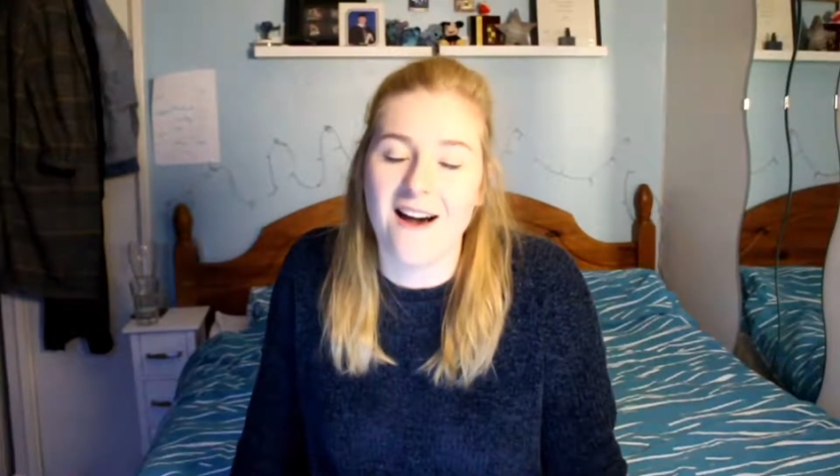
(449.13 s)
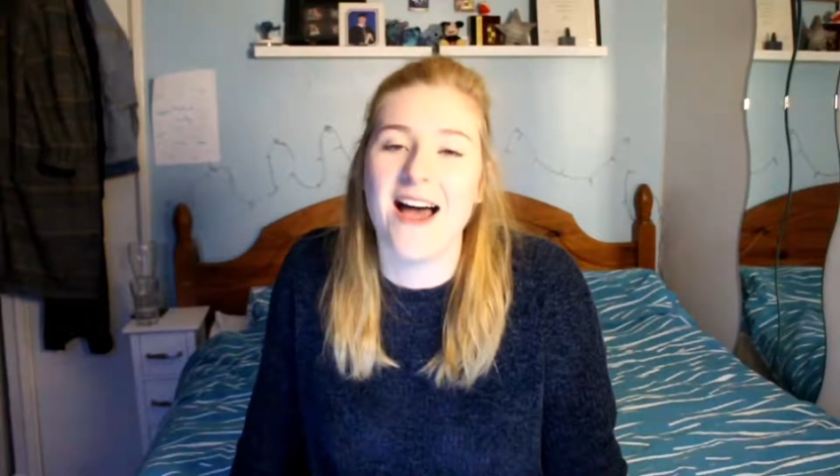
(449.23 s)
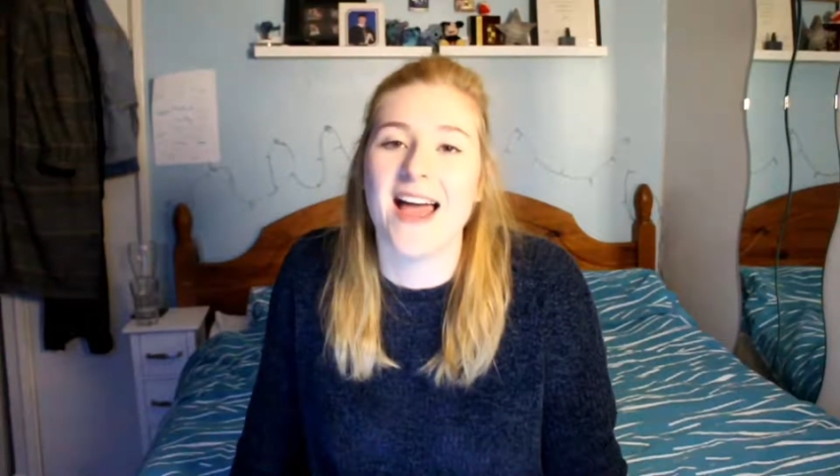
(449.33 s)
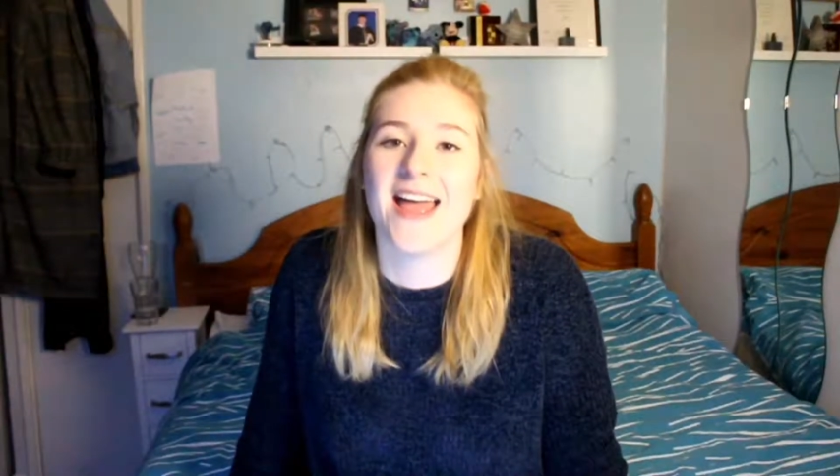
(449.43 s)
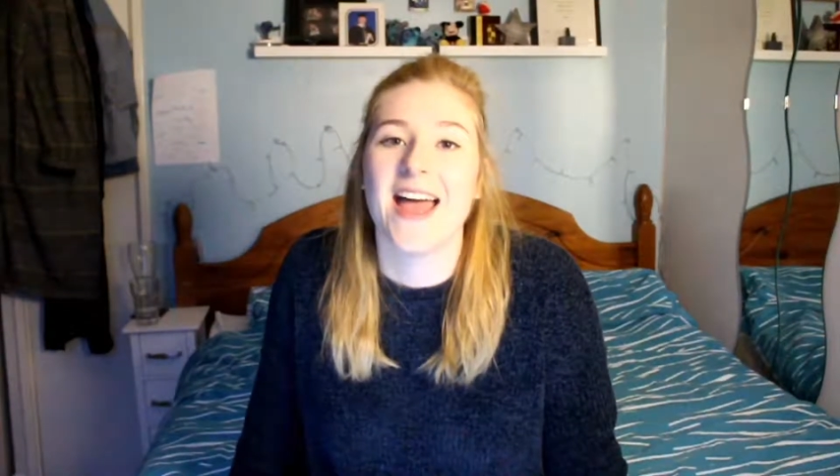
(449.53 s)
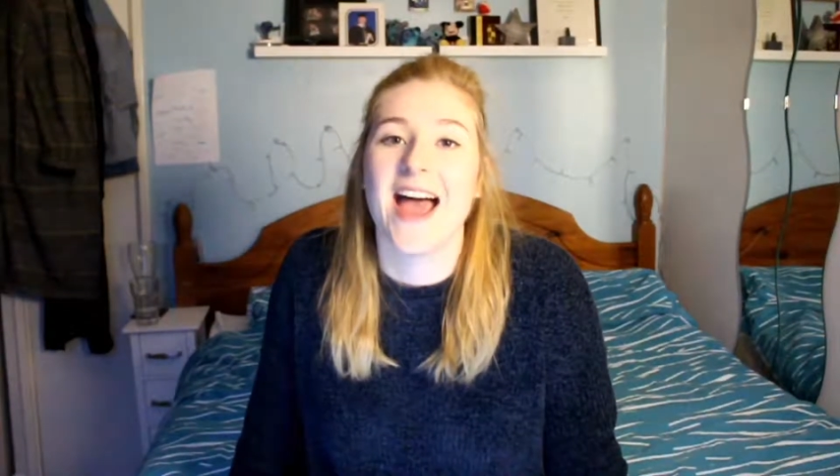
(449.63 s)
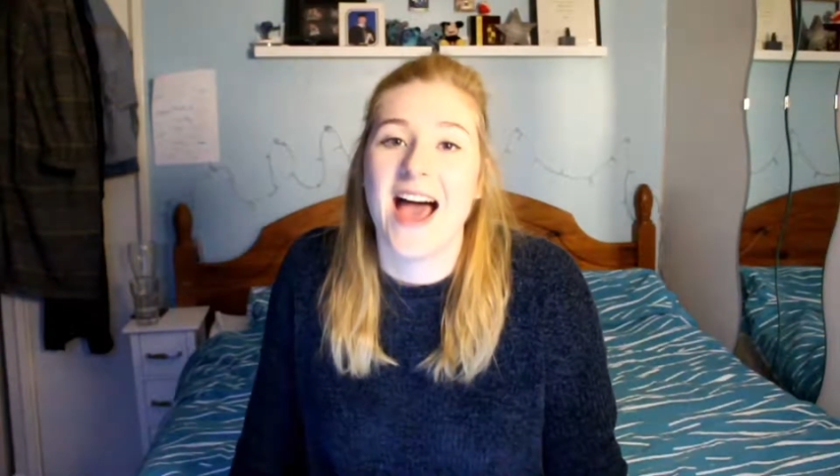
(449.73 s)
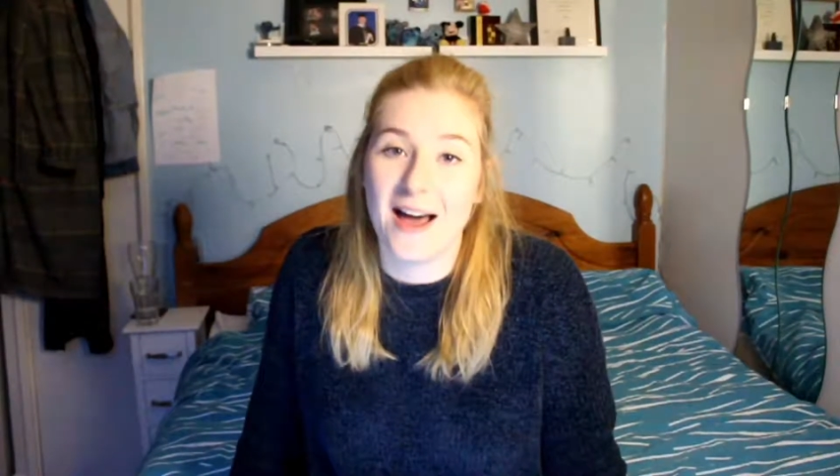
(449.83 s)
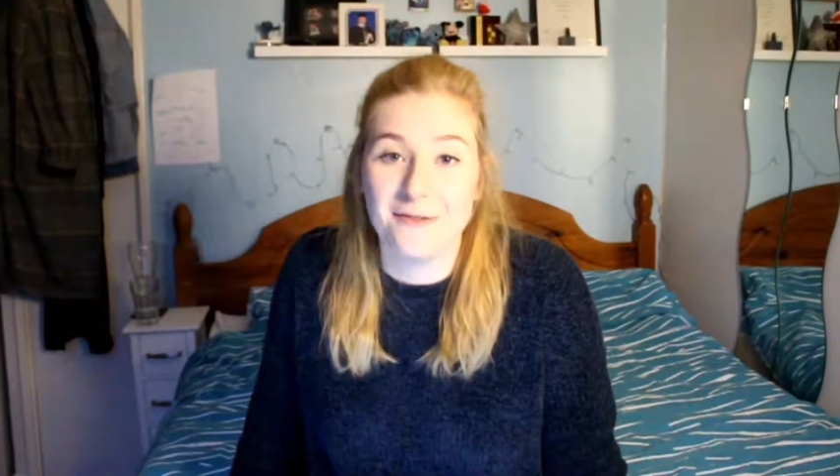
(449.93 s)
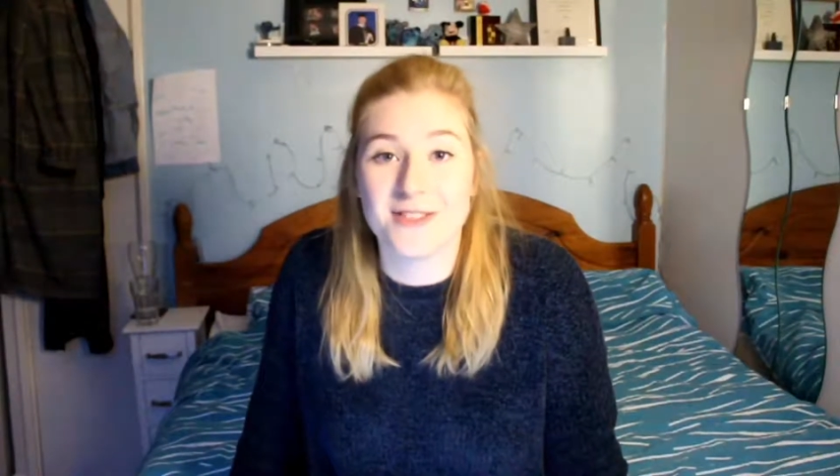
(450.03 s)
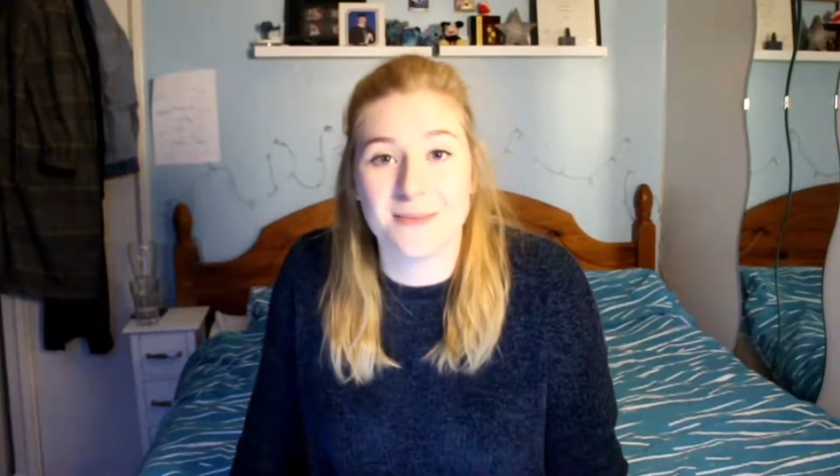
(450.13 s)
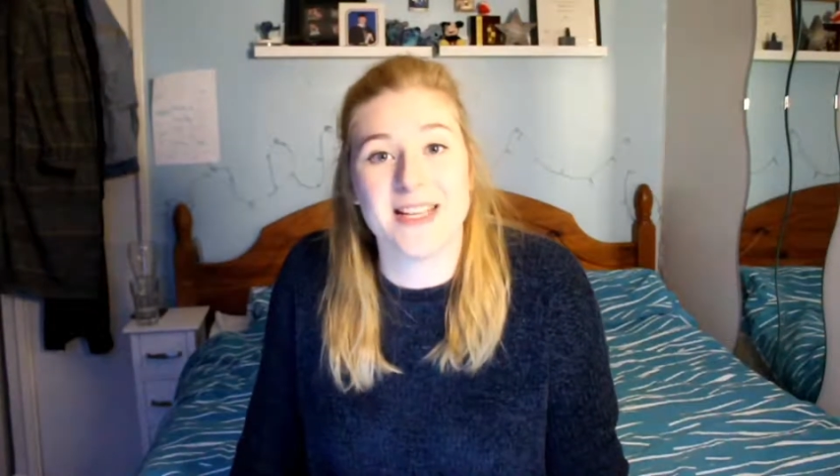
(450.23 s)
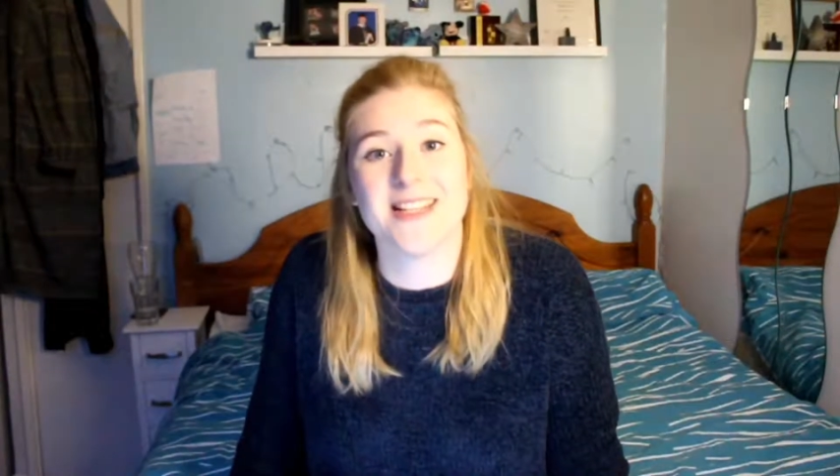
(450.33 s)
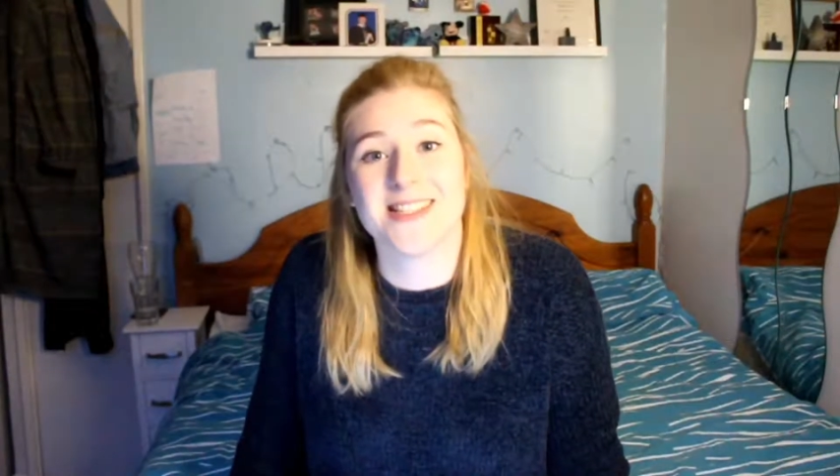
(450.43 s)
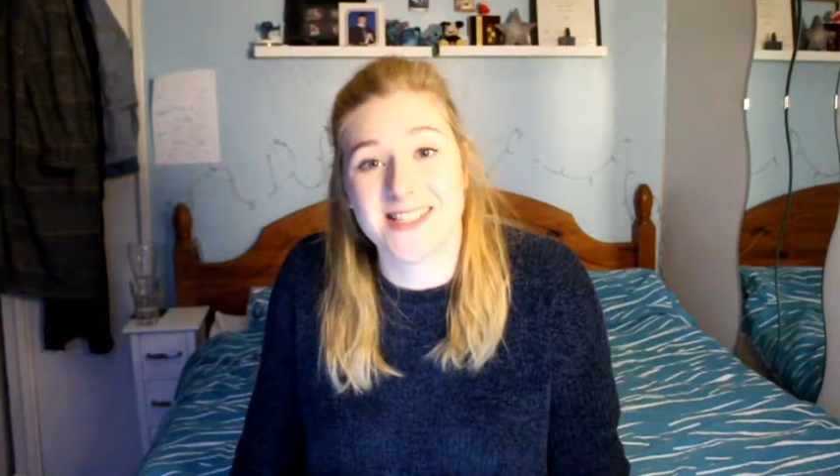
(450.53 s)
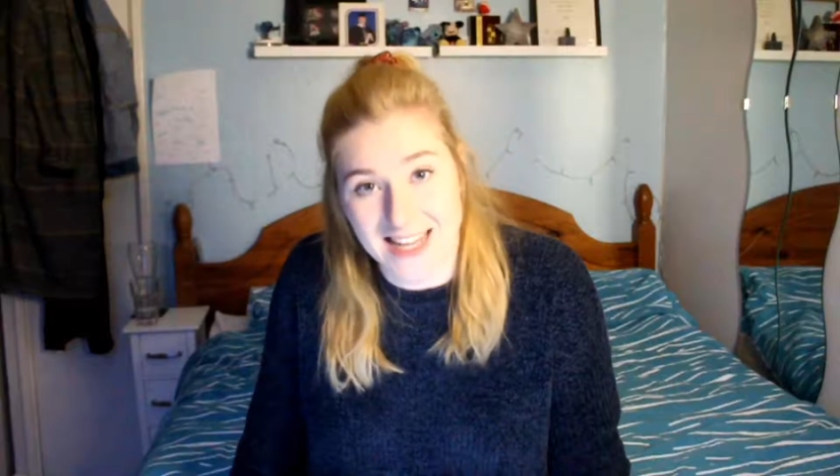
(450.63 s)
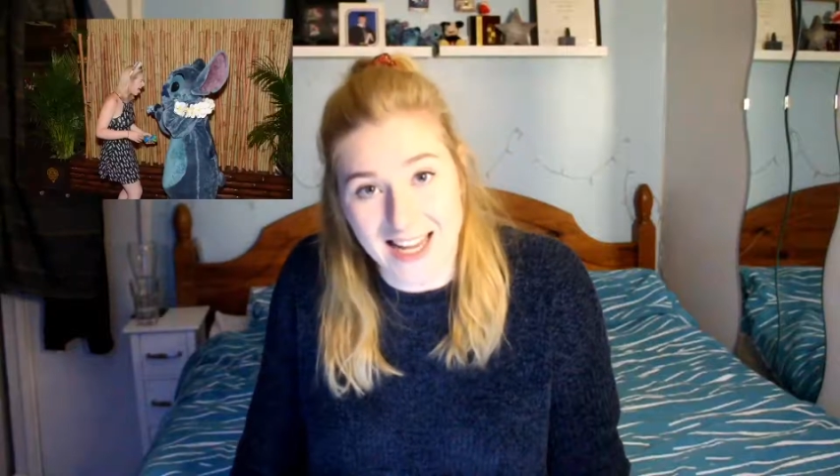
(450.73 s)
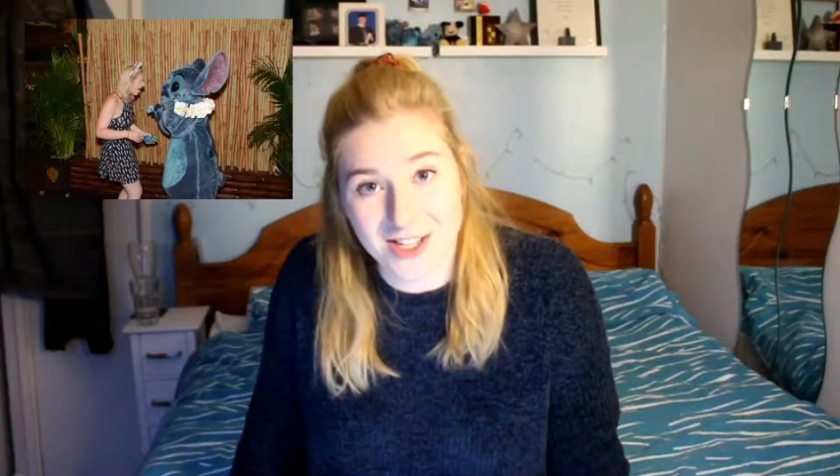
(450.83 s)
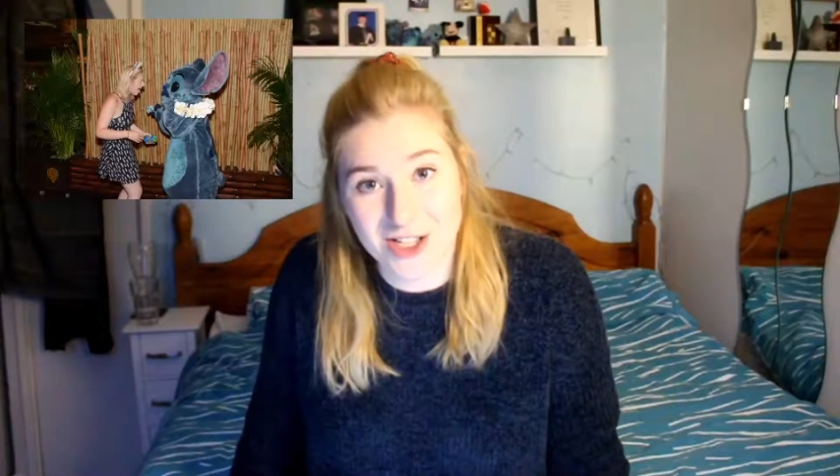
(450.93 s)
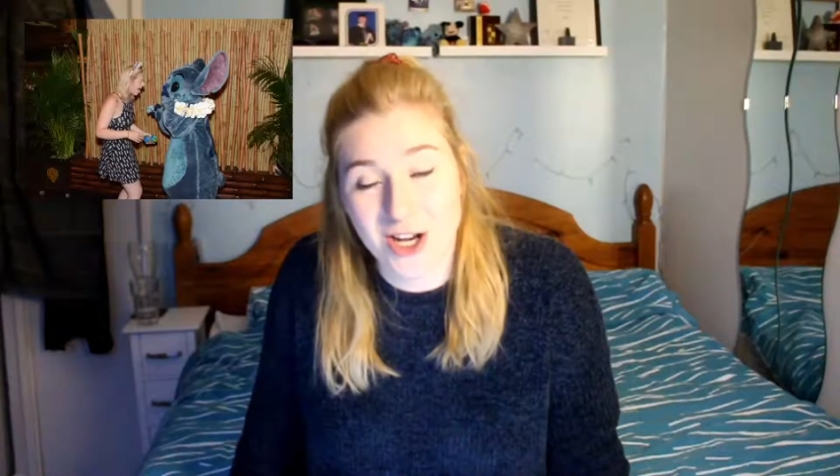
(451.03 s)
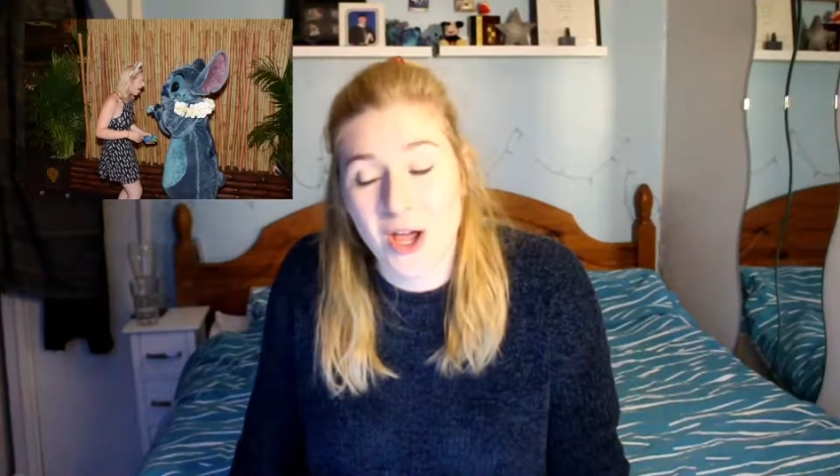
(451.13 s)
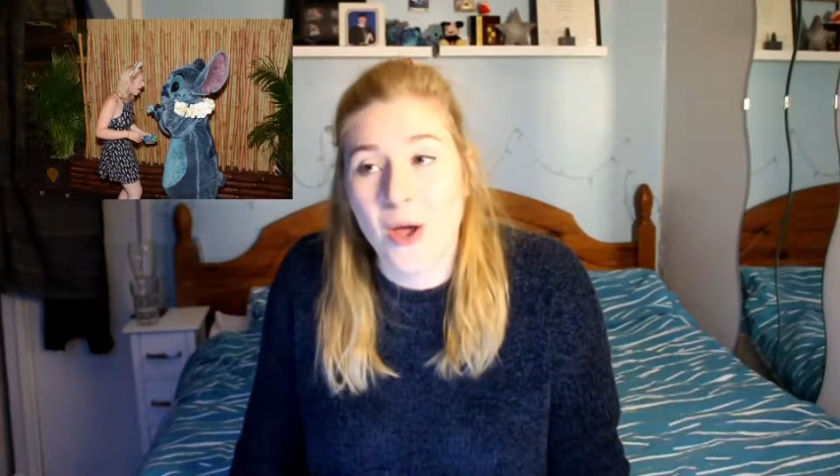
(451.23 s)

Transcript: I have to meet Stitch,